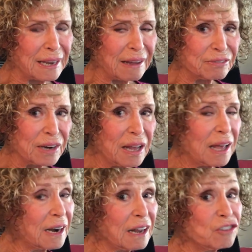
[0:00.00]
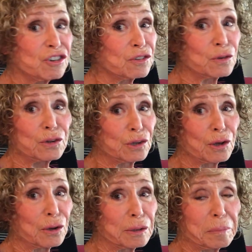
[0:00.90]
left, and I just couldn't
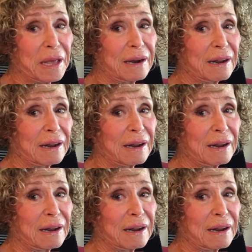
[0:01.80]
go to bed.